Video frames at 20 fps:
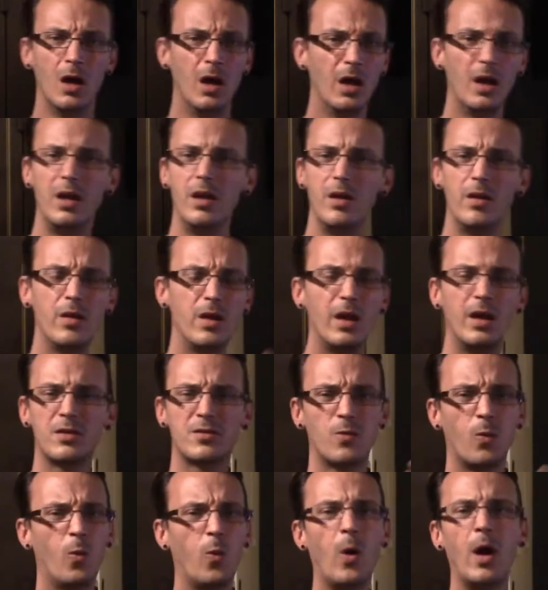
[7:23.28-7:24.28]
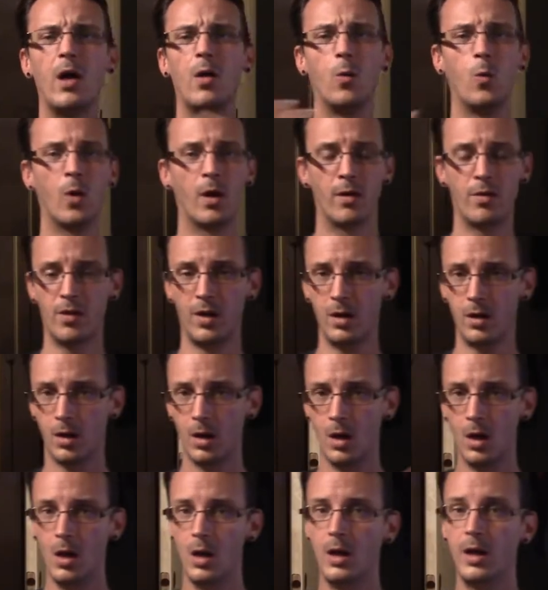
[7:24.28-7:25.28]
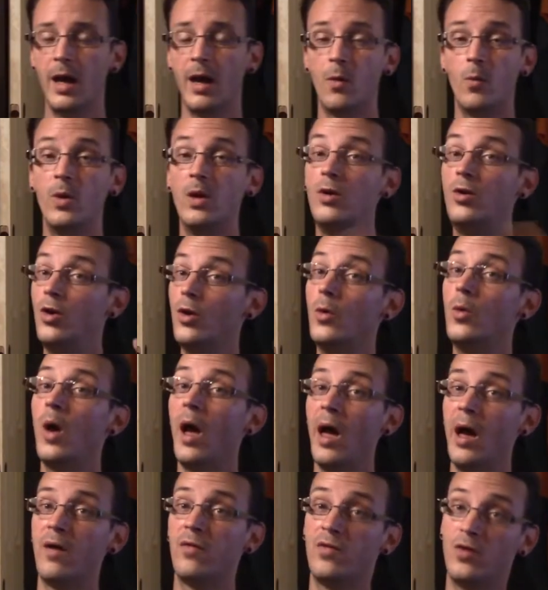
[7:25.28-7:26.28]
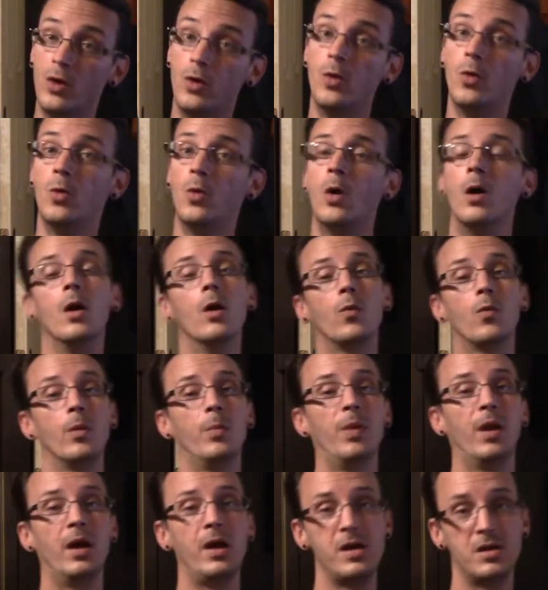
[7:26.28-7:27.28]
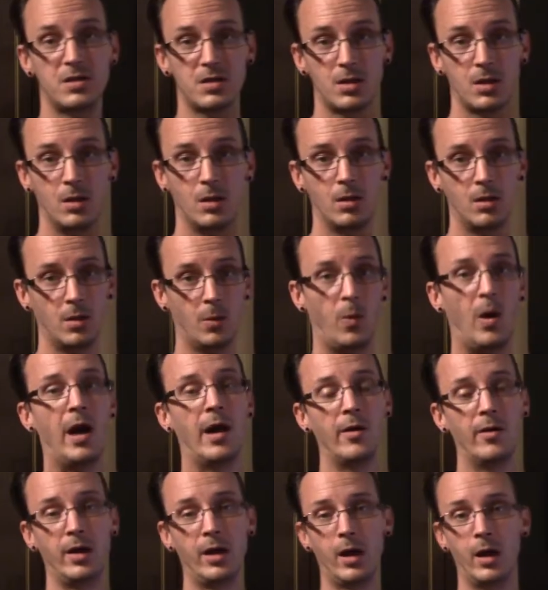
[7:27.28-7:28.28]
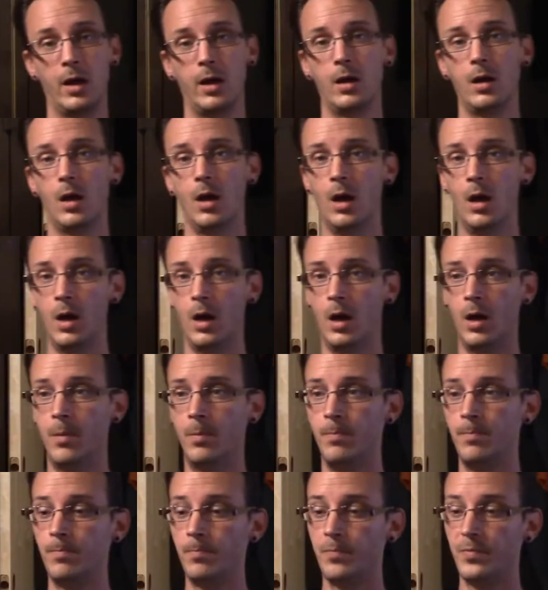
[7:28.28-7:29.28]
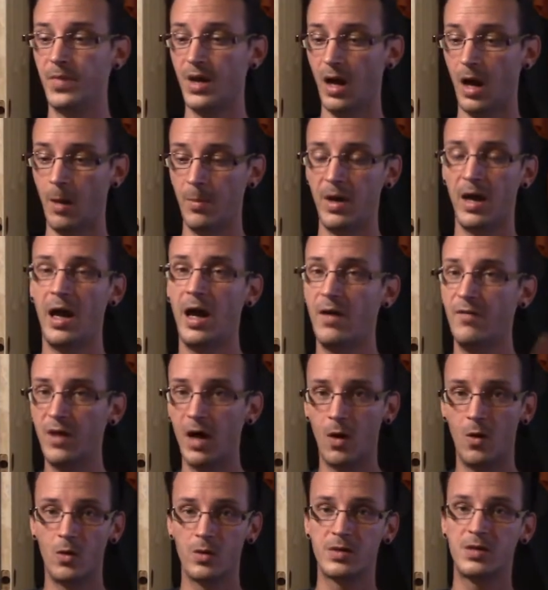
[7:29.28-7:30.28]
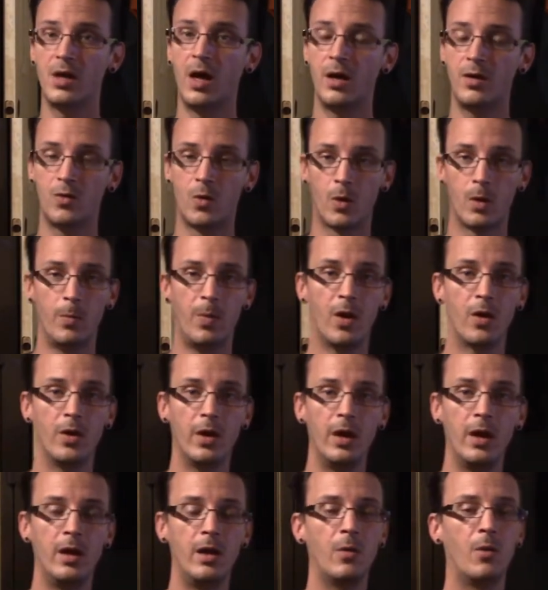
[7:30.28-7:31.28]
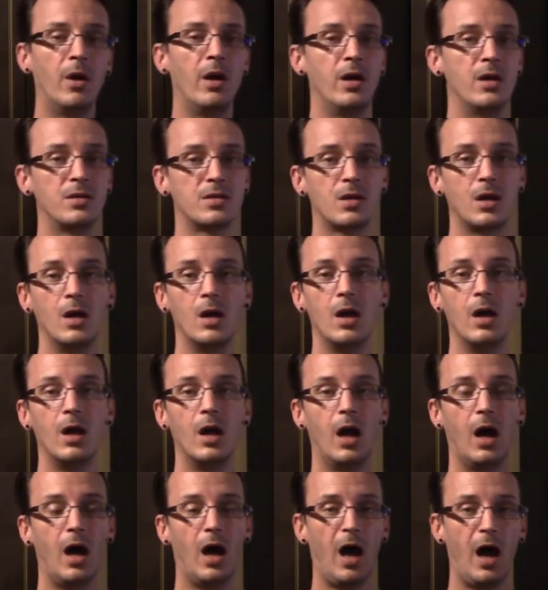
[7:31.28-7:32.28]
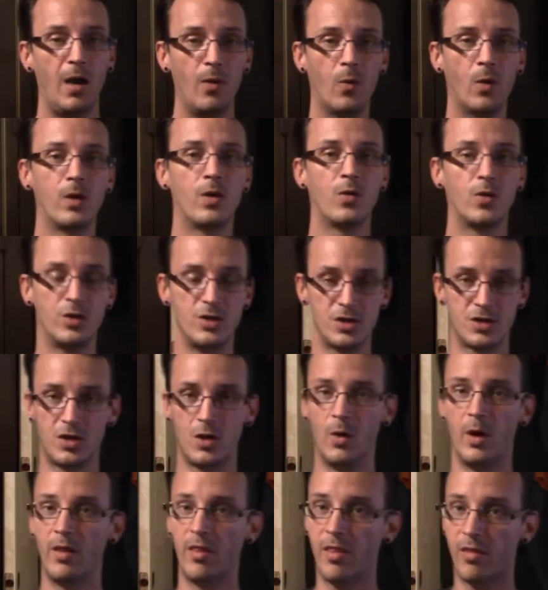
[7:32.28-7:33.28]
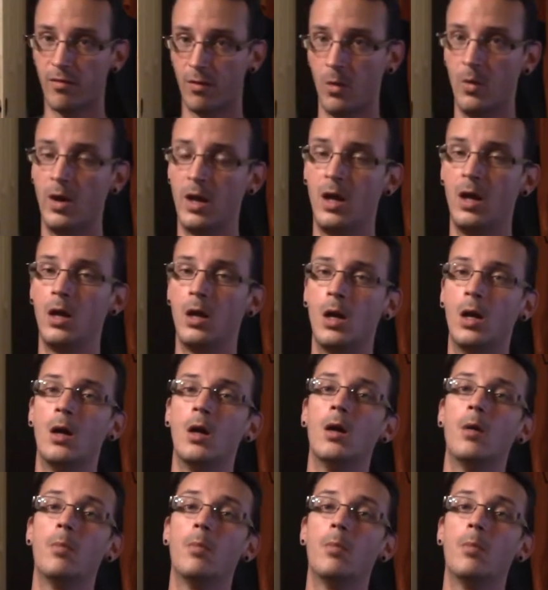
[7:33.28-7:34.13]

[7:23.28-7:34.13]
It's well worth it. Now, we do have to replace the wiring in it. Um, I'm going to have that whole side tore apart anyways. I wanted to just go ahead and throw it in.